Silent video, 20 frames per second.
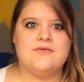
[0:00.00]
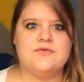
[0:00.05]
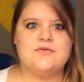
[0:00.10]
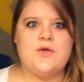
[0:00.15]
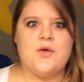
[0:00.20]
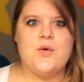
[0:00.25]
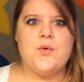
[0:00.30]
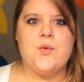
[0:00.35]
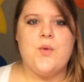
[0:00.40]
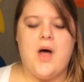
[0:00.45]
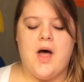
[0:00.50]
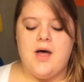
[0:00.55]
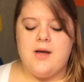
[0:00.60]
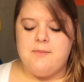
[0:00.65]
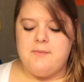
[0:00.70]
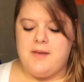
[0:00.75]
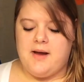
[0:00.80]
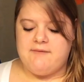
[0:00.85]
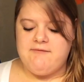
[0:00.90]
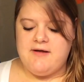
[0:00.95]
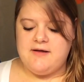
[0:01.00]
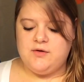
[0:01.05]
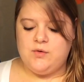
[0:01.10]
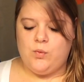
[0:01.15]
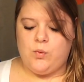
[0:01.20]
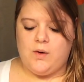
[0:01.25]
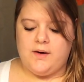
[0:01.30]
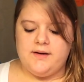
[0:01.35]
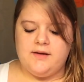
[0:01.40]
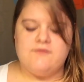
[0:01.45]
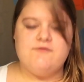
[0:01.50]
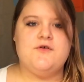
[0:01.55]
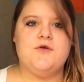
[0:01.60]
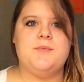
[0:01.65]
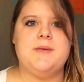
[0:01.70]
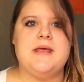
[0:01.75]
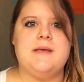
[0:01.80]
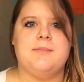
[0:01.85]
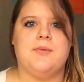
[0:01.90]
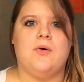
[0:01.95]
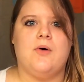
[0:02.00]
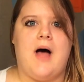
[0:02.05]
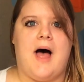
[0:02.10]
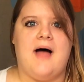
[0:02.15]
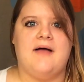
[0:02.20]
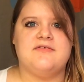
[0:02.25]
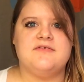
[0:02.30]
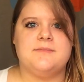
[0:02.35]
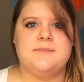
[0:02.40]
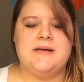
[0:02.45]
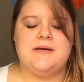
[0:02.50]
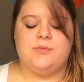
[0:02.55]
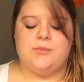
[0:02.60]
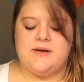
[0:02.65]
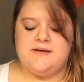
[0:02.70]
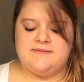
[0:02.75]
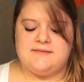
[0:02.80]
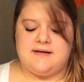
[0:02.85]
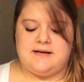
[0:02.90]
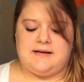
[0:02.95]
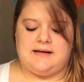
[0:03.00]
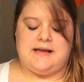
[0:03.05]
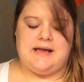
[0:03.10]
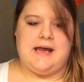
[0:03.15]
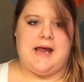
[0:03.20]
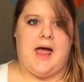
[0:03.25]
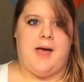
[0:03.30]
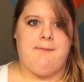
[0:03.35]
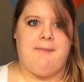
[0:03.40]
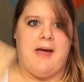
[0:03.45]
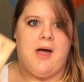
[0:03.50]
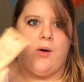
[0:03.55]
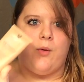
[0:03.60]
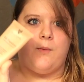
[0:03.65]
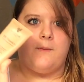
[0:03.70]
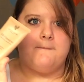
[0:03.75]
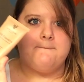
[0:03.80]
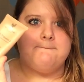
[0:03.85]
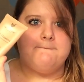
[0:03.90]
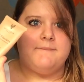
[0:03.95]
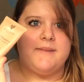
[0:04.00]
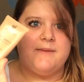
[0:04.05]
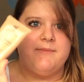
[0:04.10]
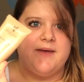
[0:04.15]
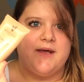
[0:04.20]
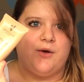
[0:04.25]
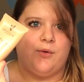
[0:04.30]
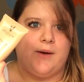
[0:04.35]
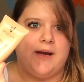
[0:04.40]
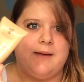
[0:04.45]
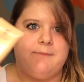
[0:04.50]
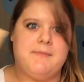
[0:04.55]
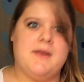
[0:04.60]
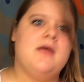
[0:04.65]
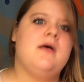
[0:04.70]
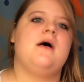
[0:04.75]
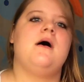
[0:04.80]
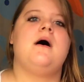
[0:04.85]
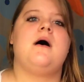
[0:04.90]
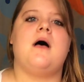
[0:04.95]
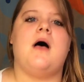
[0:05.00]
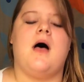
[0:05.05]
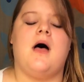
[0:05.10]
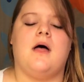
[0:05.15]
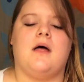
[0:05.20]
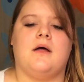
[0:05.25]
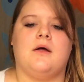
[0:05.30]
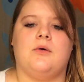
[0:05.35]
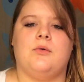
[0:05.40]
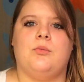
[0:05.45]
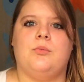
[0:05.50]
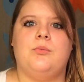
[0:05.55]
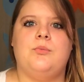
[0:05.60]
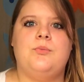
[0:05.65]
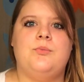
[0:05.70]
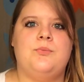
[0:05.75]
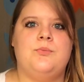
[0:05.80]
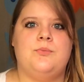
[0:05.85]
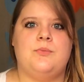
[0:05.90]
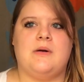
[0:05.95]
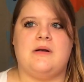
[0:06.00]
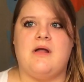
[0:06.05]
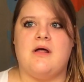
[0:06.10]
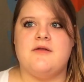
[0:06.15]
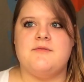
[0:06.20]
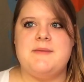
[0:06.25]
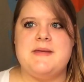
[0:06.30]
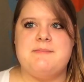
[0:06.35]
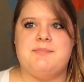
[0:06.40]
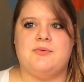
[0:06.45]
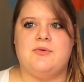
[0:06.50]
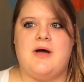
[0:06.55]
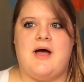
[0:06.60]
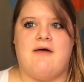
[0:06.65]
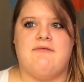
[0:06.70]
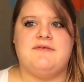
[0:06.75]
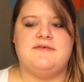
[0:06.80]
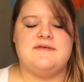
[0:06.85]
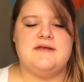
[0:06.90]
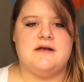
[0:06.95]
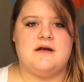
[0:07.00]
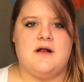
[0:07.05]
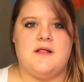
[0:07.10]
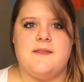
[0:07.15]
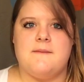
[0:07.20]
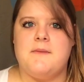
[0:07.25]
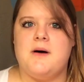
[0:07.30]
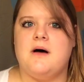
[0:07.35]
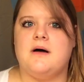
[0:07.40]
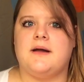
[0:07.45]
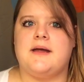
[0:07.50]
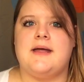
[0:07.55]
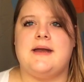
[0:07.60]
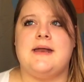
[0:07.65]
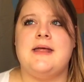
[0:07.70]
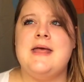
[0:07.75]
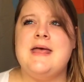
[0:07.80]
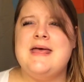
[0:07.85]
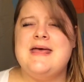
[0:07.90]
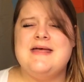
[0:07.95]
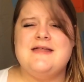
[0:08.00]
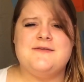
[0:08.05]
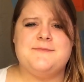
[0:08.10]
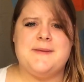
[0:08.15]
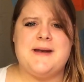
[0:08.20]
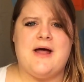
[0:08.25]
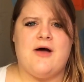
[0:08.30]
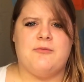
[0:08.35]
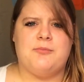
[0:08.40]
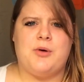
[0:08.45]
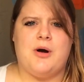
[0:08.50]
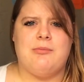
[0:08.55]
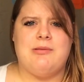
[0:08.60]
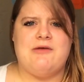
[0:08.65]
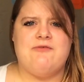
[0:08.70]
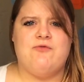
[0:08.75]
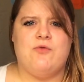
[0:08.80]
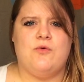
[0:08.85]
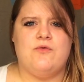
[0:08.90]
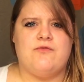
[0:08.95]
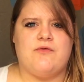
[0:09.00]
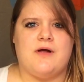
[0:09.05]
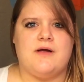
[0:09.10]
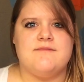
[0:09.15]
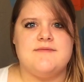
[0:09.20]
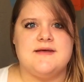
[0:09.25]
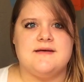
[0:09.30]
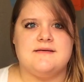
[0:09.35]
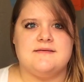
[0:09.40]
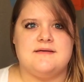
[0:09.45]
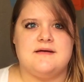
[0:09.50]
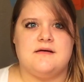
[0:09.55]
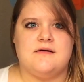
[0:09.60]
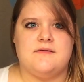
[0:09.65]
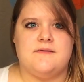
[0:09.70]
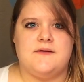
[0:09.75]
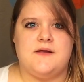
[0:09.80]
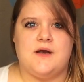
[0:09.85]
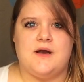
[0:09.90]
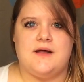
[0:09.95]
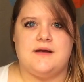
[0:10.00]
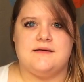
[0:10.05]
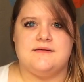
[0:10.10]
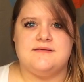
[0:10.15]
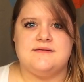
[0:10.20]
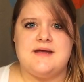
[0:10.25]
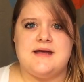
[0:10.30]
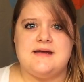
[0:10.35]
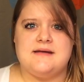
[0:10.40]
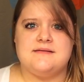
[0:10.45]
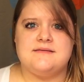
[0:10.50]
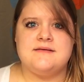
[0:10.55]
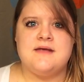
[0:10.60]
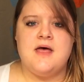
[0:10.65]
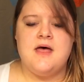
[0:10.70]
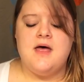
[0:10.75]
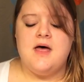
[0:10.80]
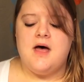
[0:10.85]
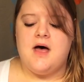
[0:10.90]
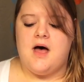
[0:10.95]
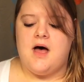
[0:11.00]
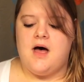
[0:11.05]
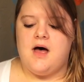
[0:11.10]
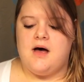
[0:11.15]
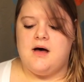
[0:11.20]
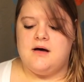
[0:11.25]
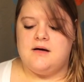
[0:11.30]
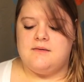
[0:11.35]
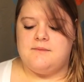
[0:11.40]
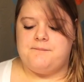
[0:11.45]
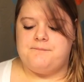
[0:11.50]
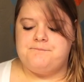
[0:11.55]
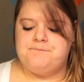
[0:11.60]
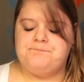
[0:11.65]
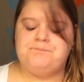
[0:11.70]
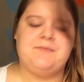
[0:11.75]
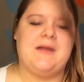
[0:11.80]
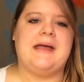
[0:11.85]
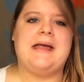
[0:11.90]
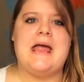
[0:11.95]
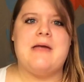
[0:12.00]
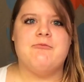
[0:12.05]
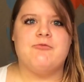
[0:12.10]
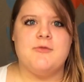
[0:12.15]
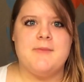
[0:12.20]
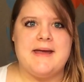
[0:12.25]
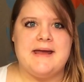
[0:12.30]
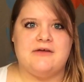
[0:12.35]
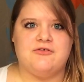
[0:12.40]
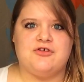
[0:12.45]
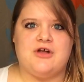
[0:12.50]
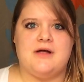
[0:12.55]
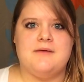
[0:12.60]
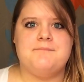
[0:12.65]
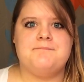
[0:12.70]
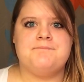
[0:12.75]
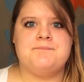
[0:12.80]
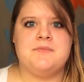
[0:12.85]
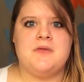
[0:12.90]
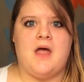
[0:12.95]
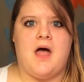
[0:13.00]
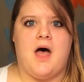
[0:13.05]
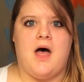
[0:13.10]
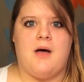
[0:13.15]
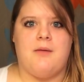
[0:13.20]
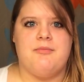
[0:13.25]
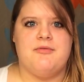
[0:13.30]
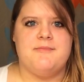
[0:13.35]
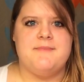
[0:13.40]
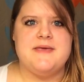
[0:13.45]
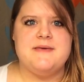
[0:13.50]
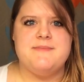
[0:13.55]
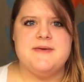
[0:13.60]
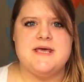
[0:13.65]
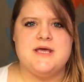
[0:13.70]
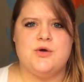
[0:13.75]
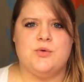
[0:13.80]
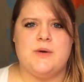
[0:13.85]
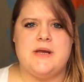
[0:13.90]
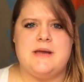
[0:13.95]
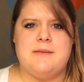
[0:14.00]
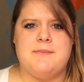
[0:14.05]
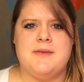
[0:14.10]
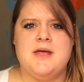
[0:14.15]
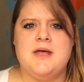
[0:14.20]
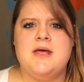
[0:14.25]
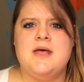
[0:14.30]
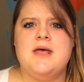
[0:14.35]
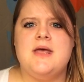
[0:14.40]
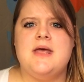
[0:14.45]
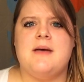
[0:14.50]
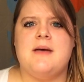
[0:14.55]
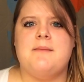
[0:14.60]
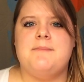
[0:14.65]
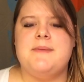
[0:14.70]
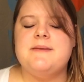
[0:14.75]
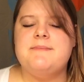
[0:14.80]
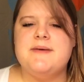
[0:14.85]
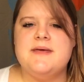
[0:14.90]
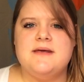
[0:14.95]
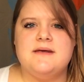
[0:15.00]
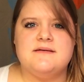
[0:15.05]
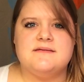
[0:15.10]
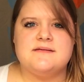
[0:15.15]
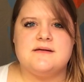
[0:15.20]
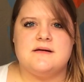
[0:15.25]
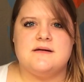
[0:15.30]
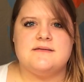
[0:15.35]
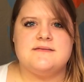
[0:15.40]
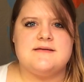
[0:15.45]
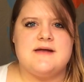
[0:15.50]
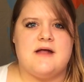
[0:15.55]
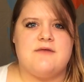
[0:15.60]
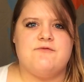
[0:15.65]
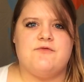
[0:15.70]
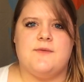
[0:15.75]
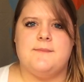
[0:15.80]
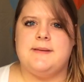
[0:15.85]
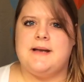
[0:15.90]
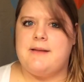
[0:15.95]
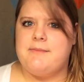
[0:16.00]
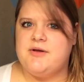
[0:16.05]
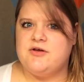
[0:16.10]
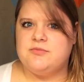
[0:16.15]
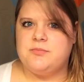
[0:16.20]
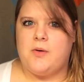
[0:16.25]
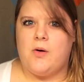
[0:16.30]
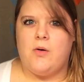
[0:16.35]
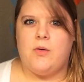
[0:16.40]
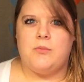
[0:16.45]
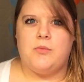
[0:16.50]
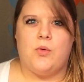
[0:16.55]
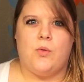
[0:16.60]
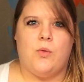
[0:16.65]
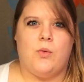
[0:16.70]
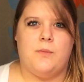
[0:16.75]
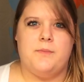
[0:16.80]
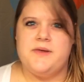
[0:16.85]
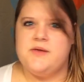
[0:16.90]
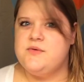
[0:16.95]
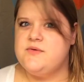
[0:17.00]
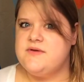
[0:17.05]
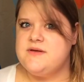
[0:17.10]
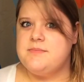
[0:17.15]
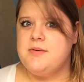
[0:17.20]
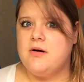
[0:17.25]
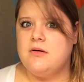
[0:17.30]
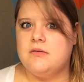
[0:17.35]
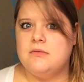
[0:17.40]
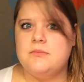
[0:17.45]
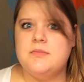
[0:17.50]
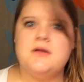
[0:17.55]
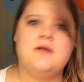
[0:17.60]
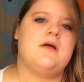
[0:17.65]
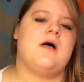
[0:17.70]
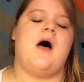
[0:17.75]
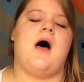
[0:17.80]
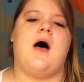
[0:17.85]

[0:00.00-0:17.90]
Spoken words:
So I've had quite a few people ask me recently about BB cream. A lot of people have seen it on the market. It's been out probably 4 or 5 years here in the United States. Came from Asia. The BB cream, BB is going to stand for blemish balm or beauty balm.